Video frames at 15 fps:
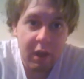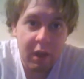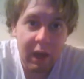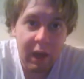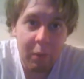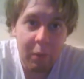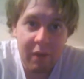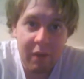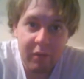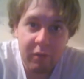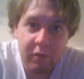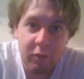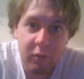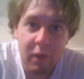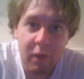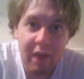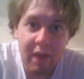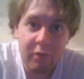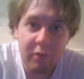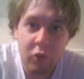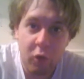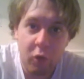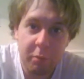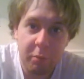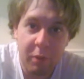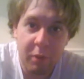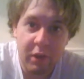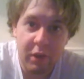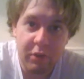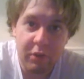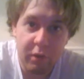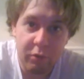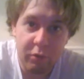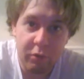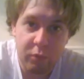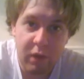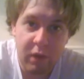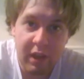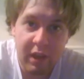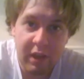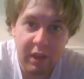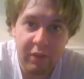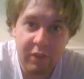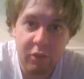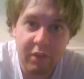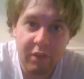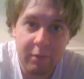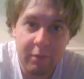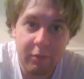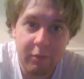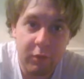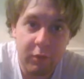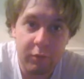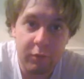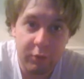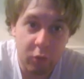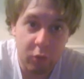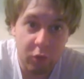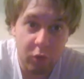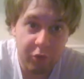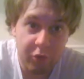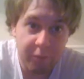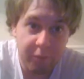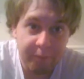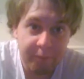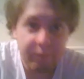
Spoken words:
However, for whatever Corpse Party does right, it does have a few flaws.